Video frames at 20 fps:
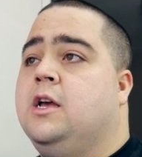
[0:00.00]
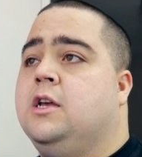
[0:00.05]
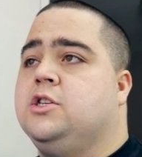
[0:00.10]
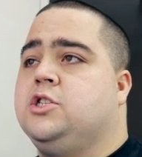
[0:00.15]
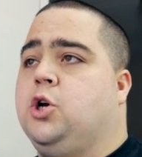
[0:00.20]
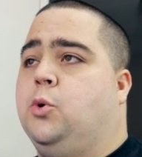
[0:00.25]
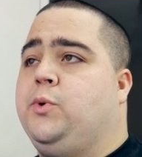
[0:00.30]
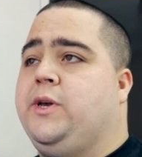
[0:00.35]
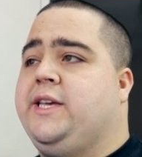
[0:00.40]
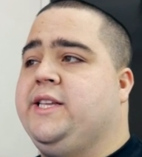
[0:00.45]

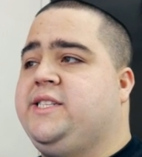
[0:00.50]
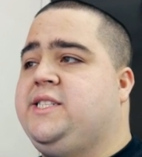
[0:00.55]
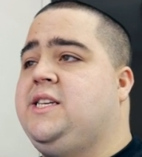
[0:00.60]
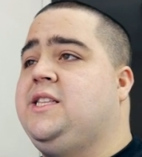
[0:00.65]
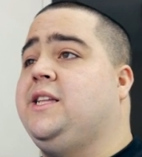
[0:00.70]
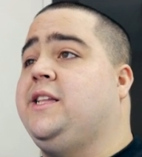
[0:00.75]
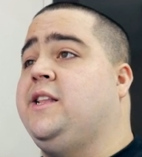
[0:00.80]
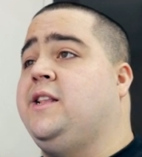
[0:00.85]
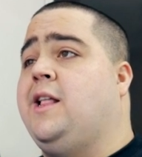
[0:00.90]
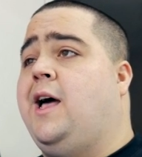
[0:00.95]
So we can see
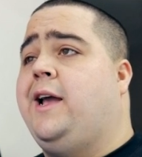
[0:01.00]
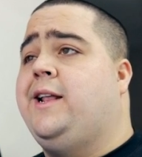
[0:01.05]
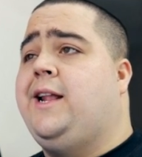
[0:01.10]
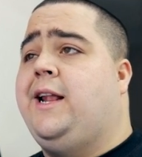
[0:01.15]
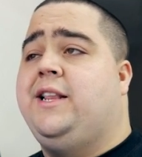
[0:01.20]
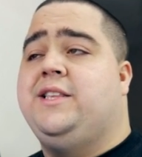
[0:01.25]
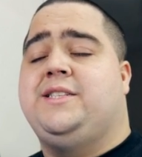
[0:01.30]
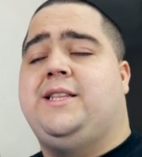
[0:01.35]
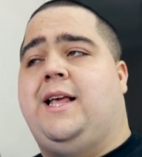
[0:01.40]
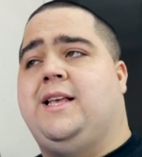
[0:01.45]
that the
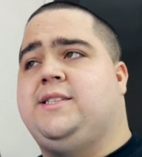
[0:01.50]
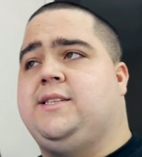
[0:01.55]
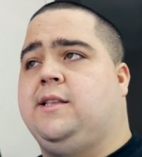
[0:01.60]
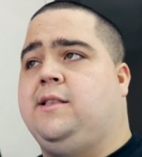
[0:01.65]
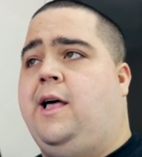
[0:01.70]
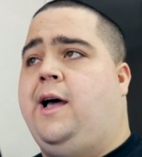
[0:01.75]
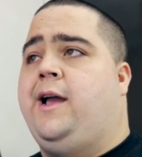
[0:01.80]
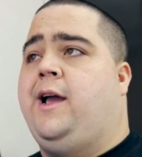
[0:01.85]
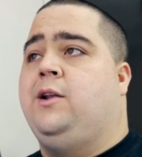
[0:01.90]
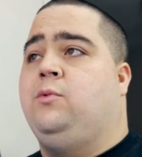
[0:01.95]
980s in
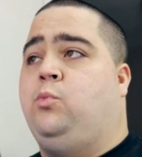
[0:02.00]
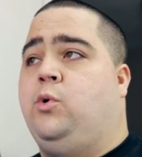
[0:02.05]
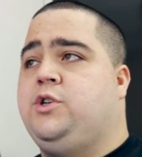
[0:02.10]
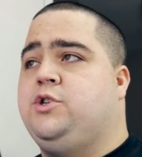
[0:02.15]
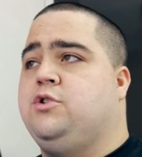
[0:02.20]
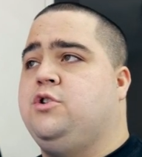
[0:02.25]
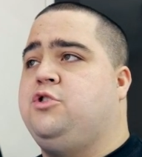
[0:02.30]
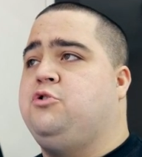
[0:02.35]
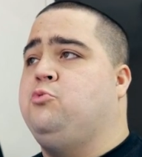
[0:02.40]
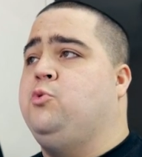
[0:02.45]
SLI on
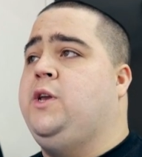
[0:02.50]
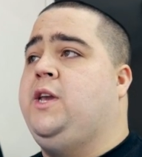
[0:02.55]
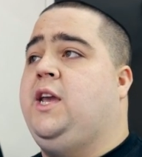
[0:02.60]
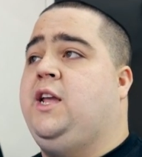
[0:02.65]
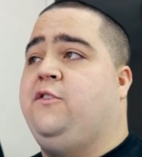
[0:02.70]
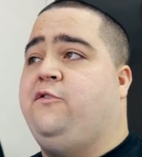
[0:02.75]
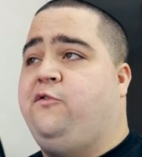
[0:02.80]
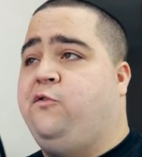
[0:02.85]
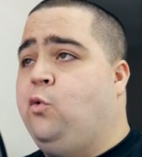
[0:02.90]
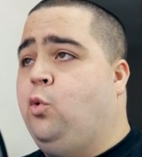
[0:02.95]
Witcher 3
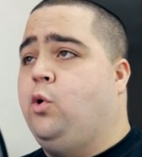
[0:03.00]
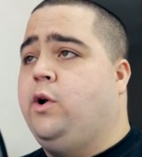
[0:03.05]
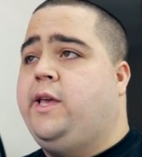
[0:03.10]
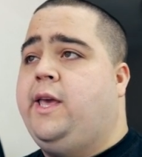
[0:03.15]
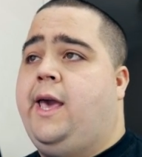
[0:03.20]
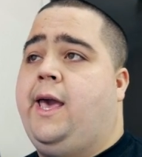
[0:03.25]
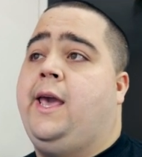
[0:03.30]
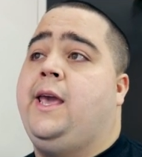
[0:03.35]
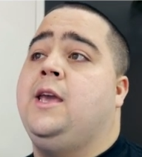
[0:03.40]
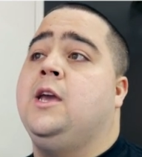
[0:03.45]
in
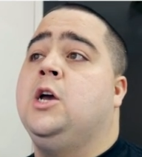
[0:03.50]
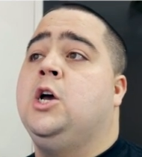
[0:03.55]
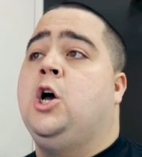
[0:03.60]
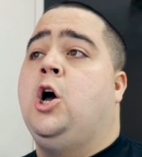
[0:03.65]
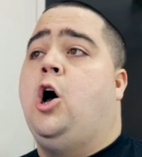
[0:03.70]
4K